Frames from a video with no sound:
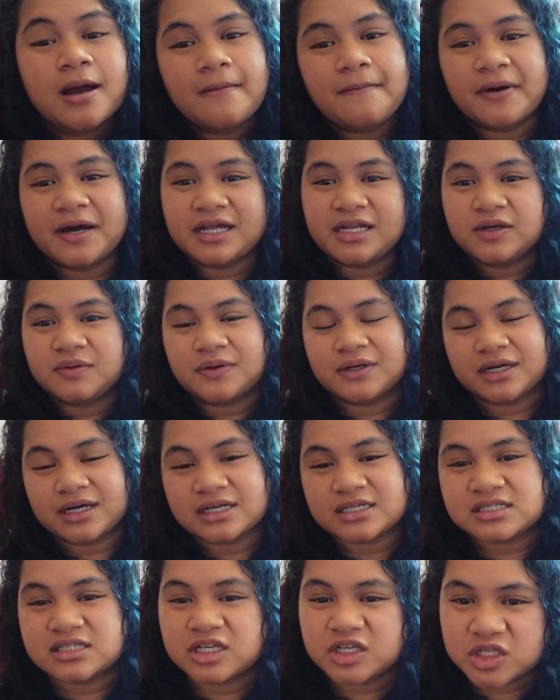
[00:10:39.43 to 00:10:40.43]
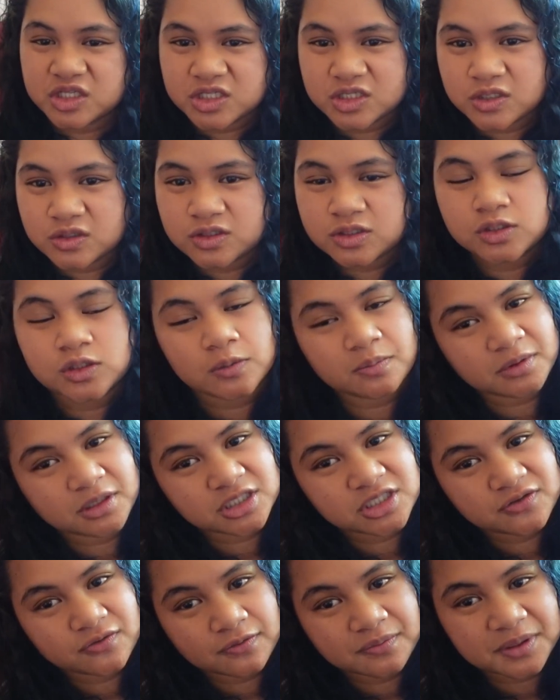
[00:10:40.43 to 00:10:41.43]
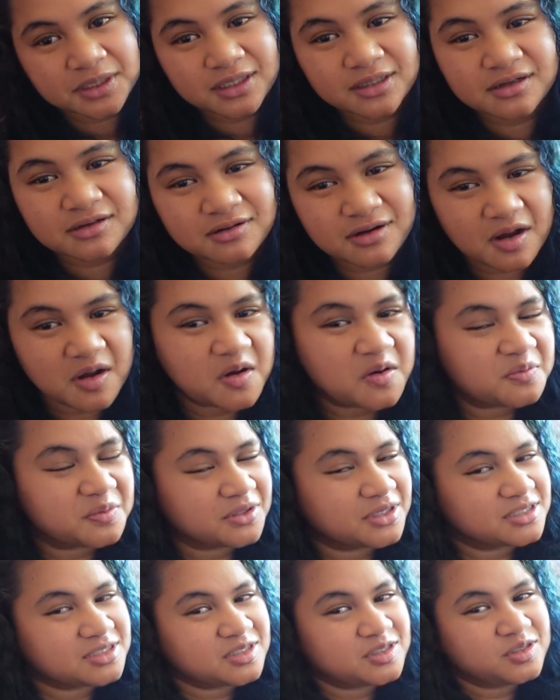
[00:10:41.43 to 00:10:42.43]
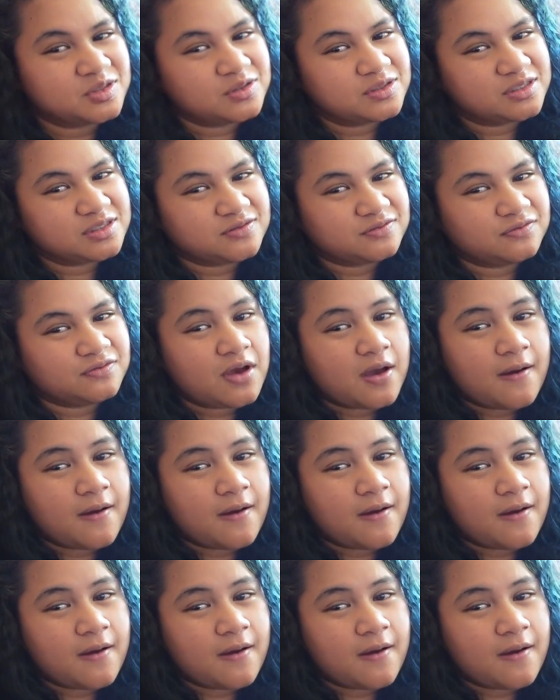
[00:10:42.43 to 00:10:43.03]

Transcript: But anyway, guys, thank you so much for being here. I hope you guys enjoy this